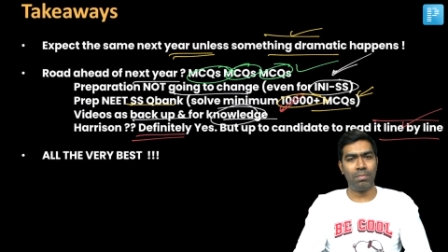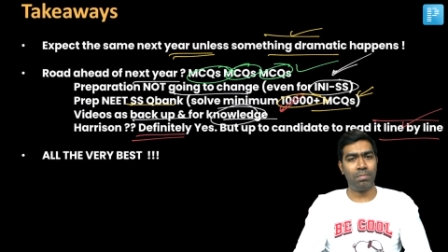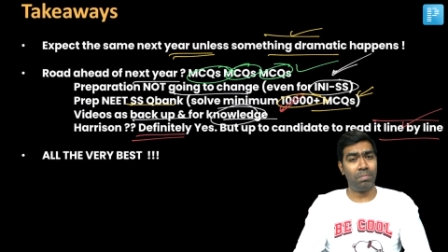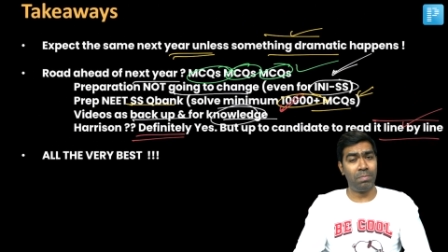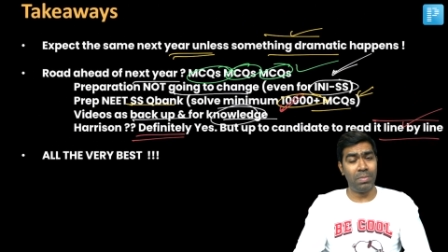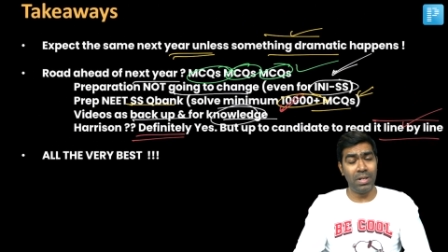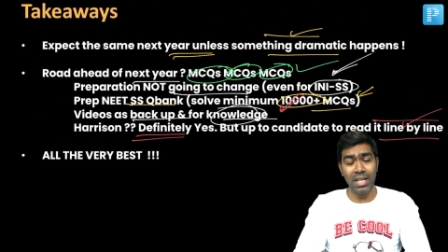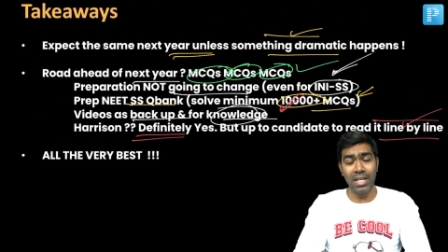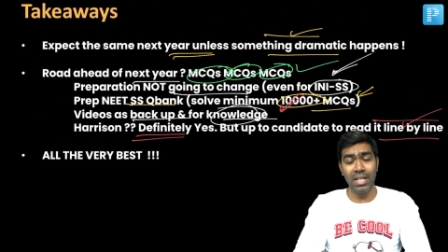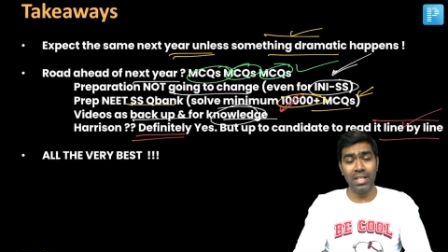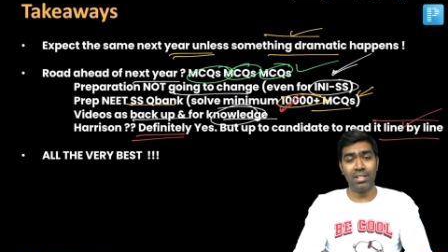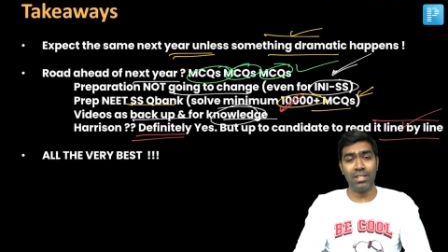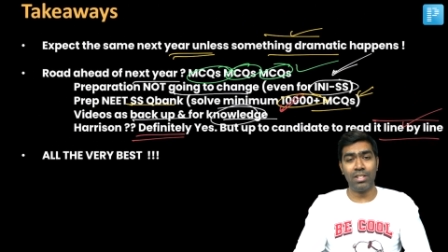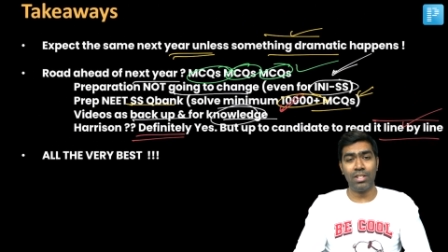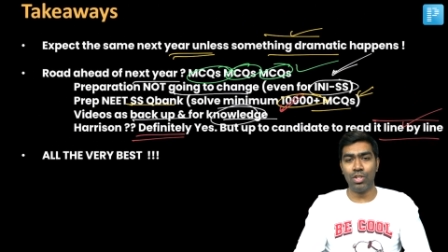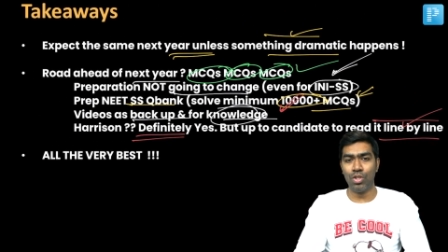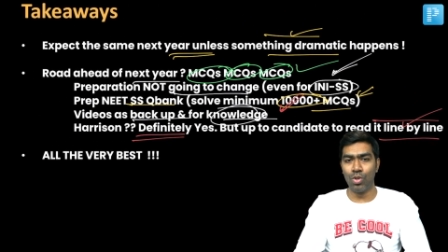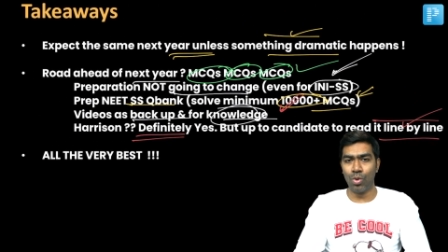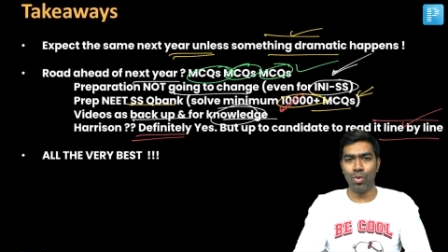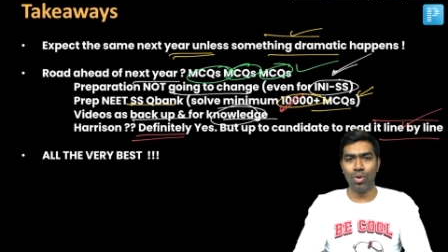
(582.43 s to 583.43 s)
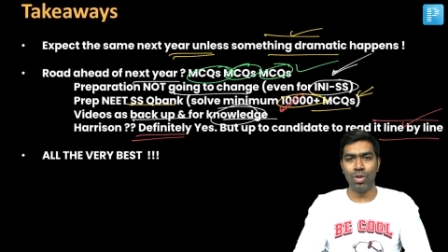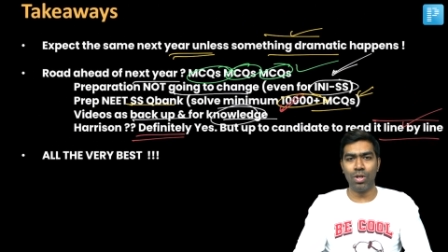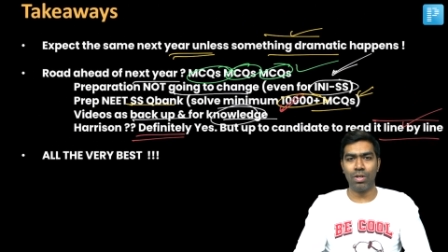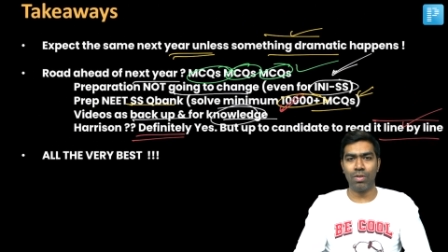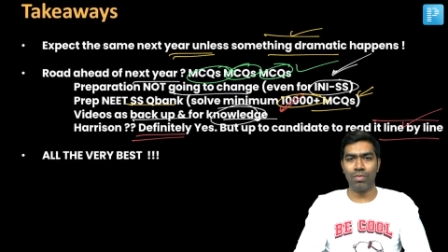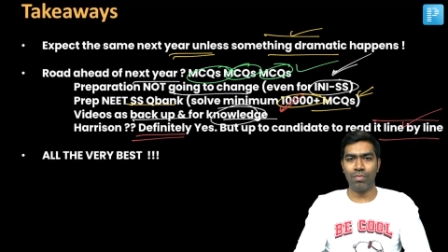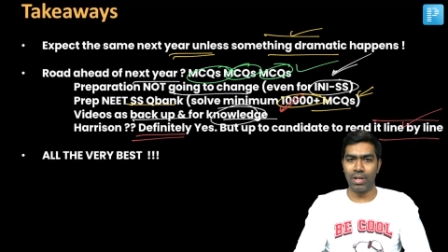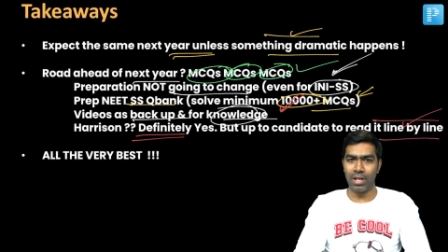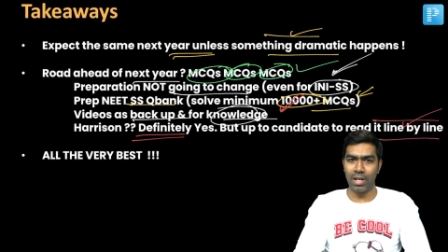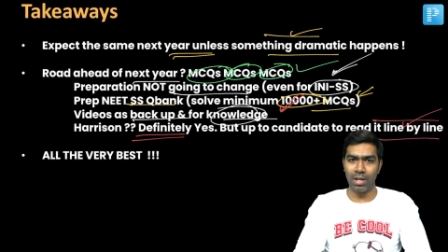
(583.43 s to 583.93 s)
please don't
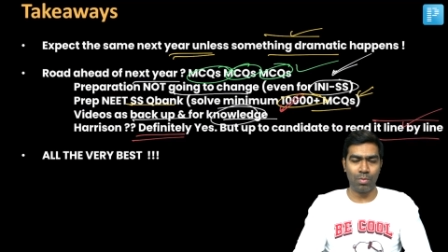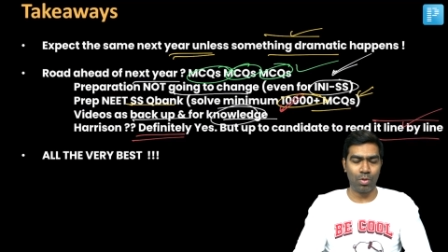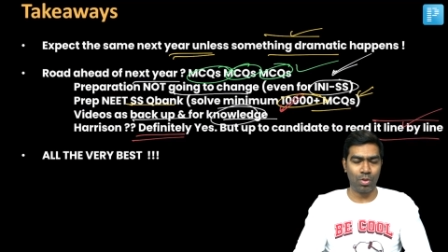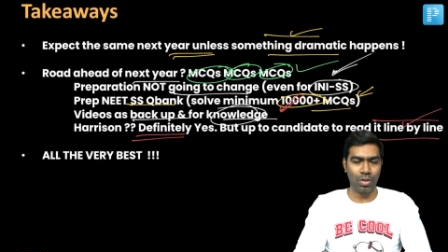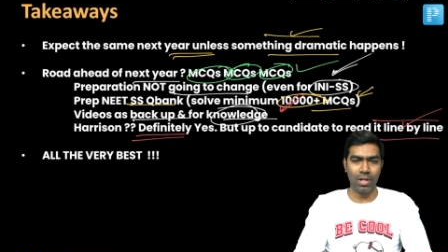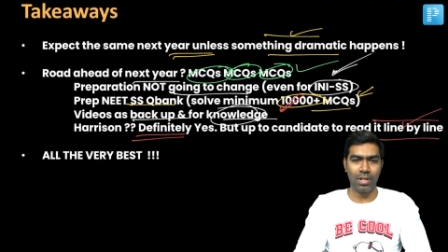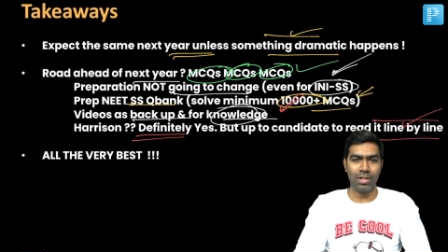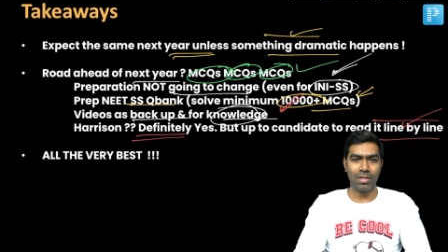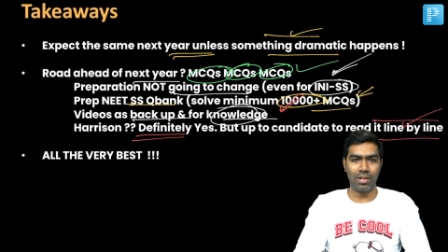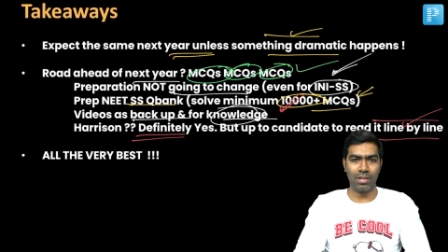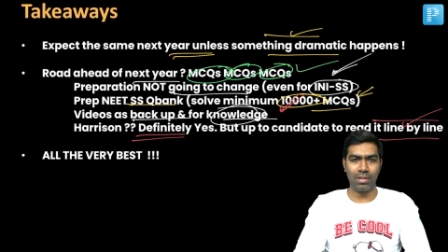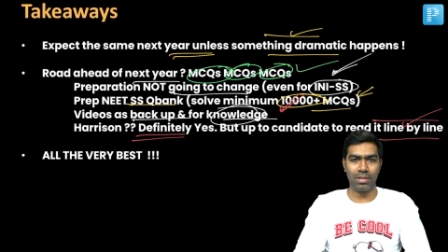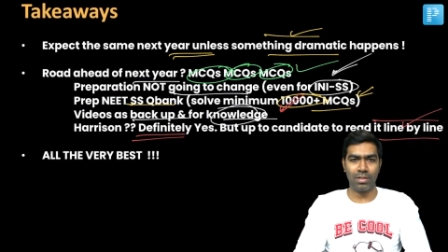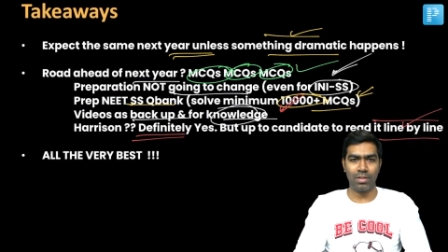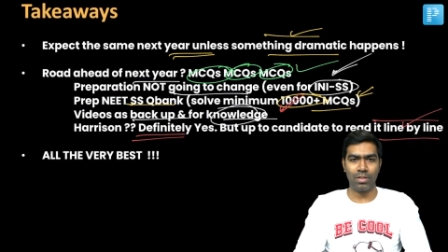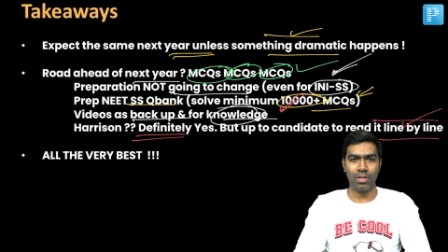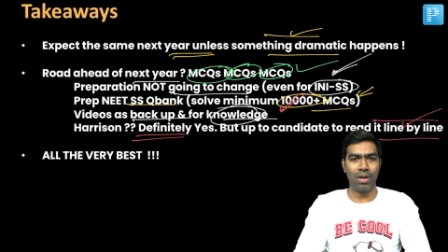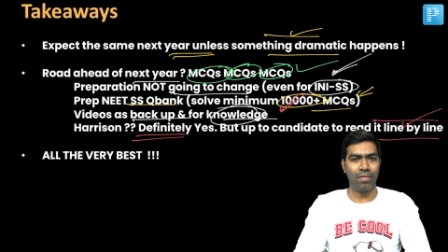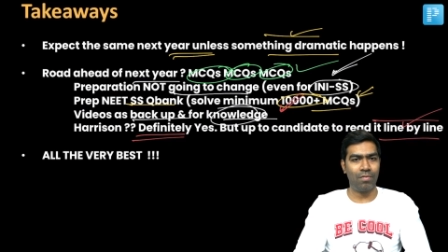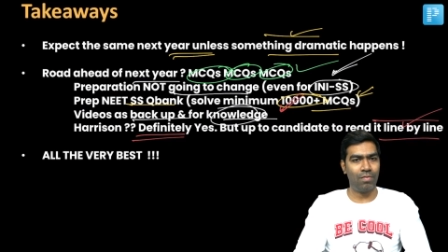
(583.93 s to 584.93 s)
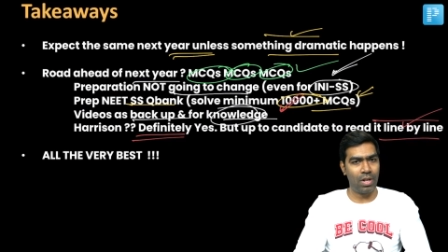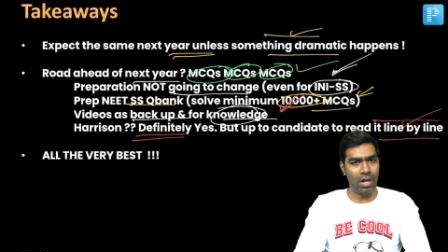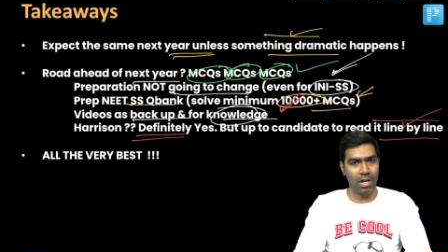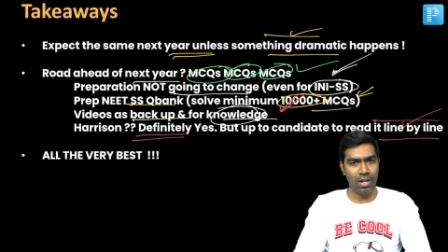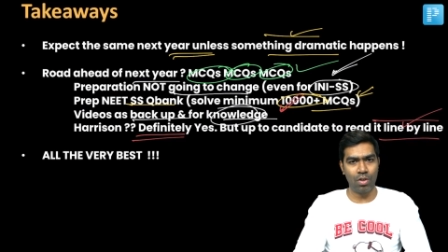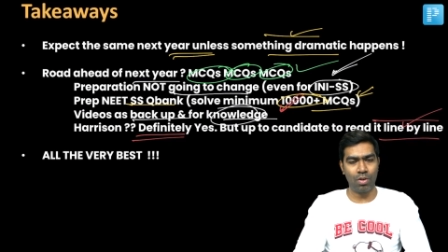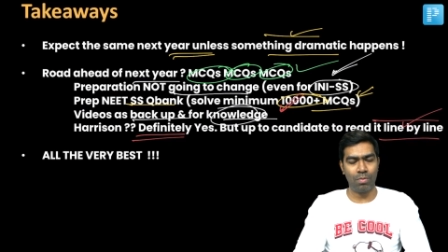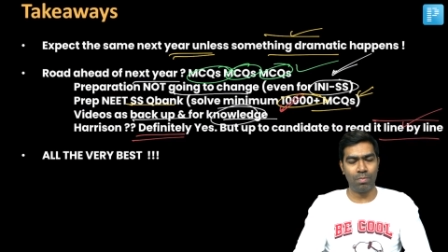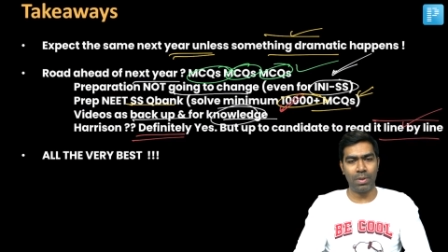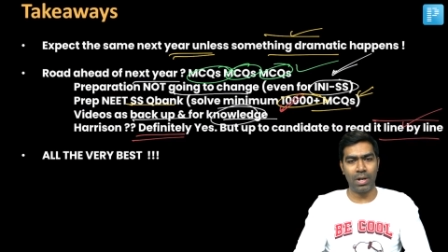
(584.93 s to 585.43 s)
worry about the results. You have done
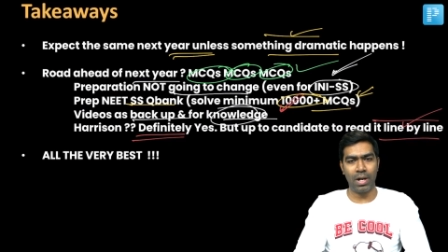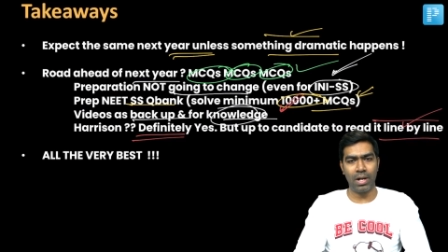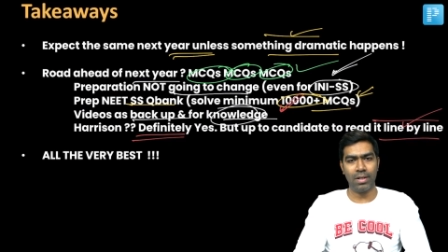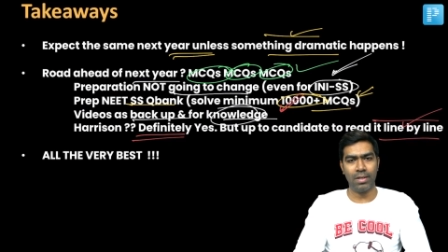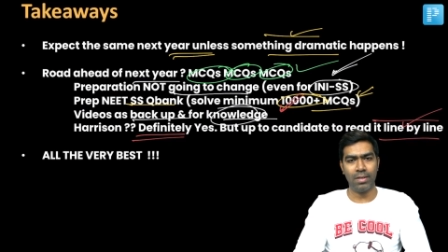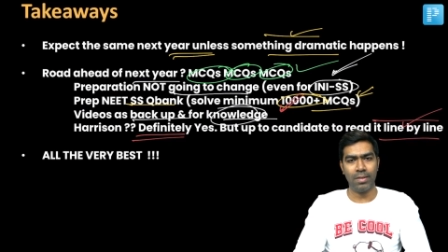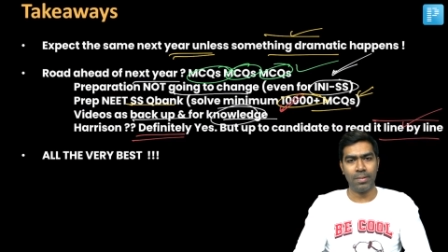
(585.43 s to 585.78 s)
your part.